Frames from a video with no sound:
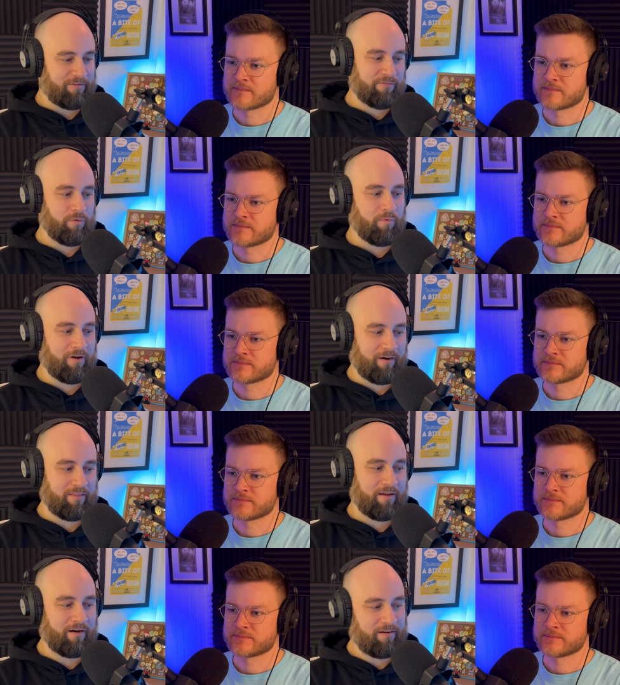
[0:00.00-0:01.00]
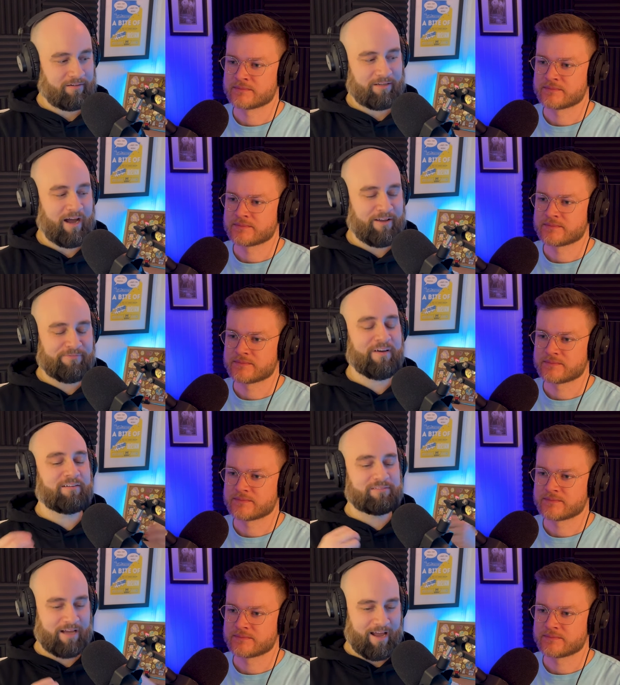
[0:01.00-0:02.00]
Speaker 1: of the water there, I
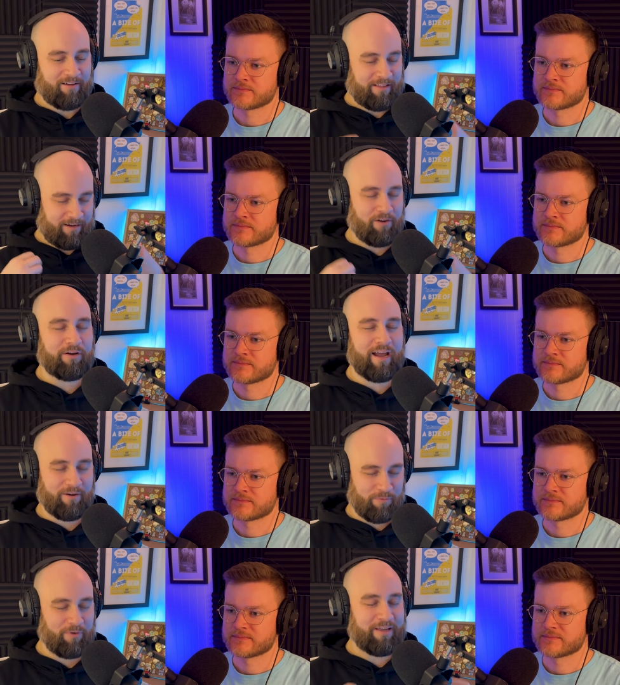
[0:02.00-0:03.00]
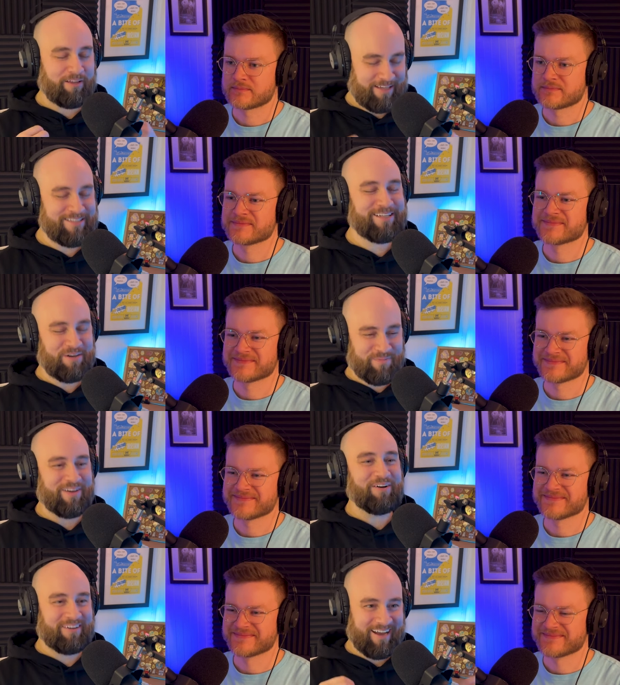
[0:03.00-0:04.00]
felt like, okay, well, he's going to
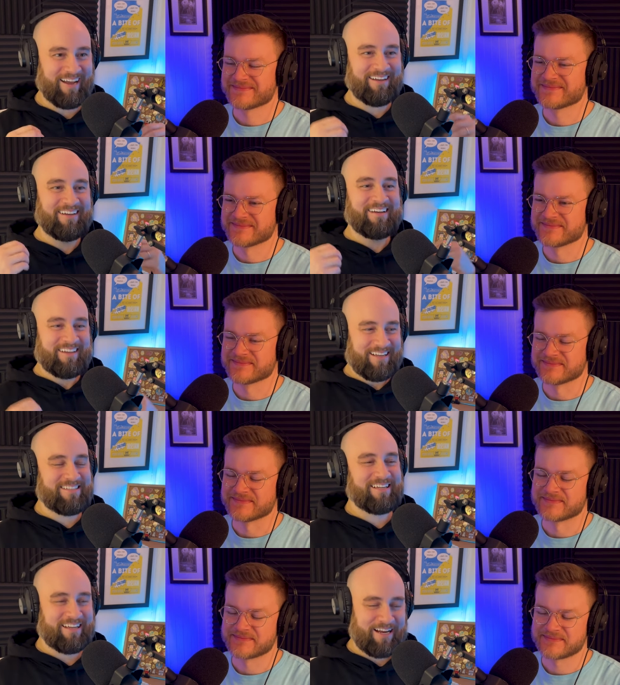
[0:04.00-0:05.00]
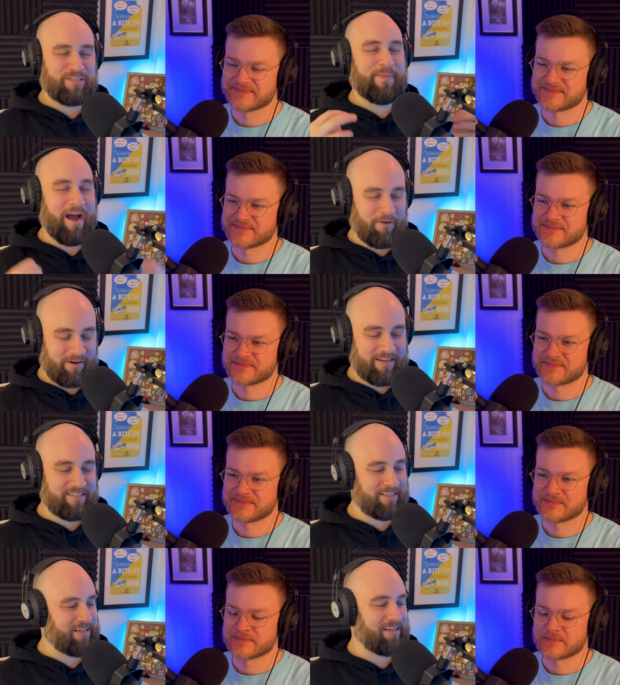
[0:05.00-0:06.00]
be okay. He's going to get his power. He's
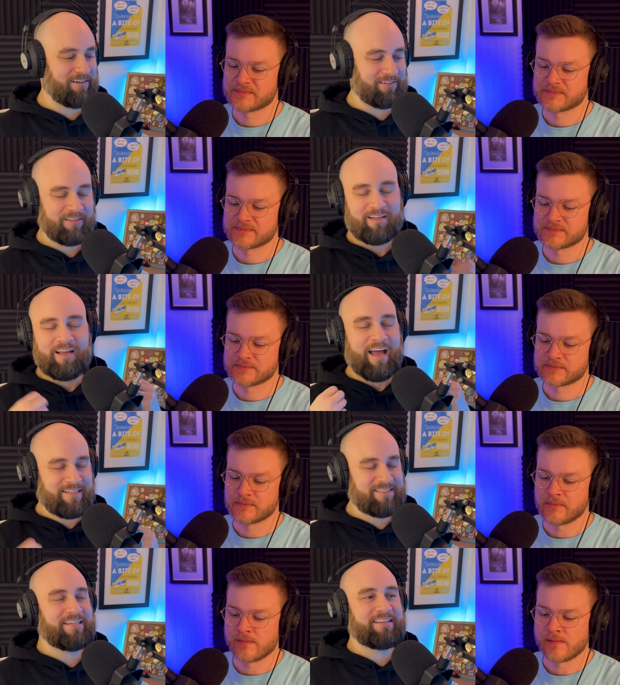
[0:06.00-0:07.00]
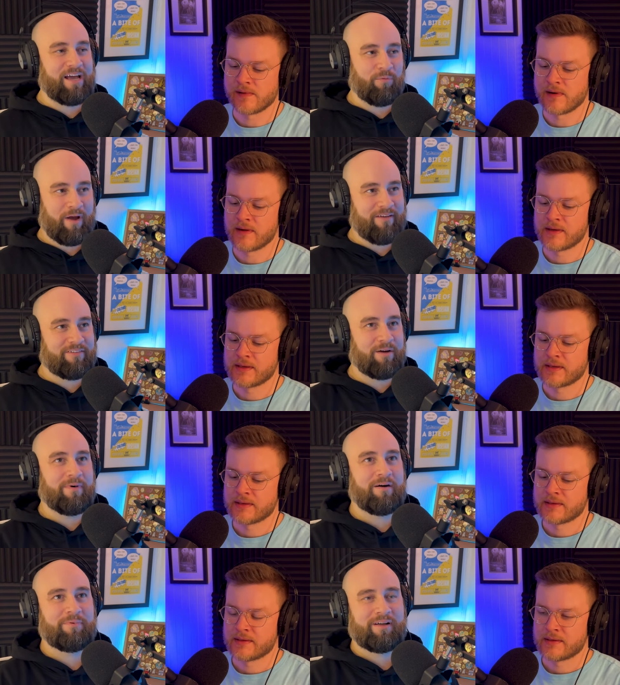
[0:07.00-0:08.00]
going to heal. And seeing that wave come
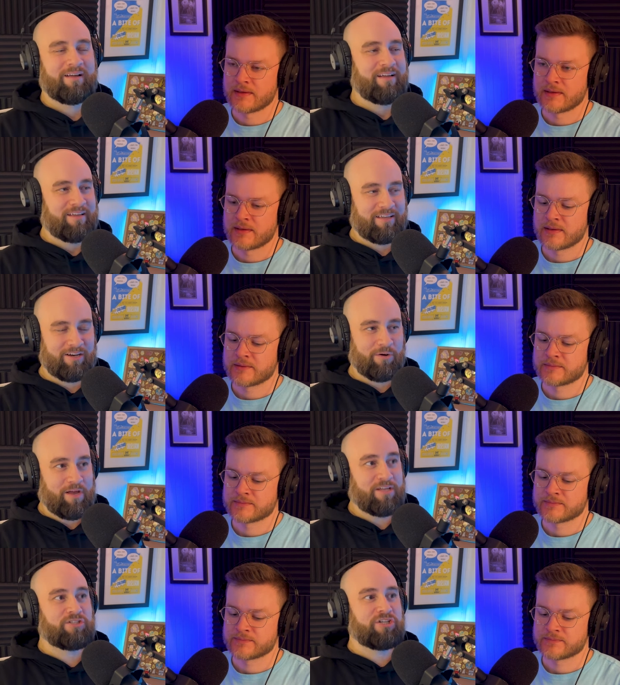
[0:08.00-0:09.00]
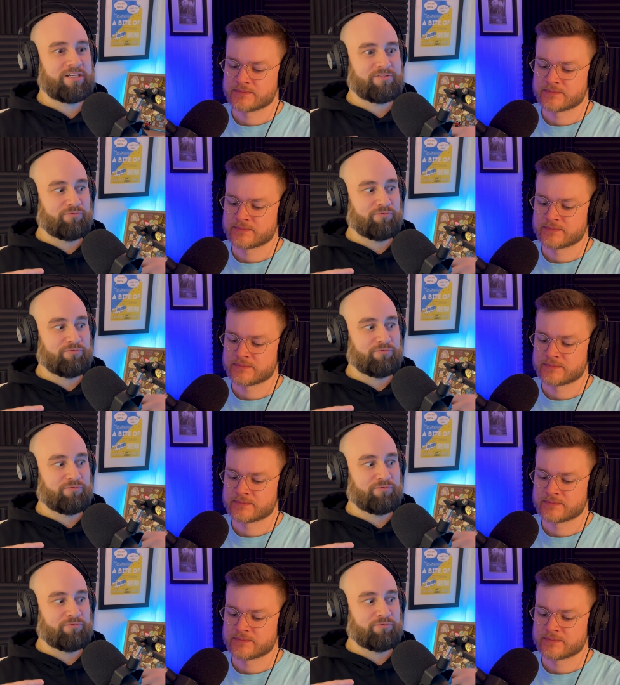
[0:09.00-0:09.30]
up, you know, it just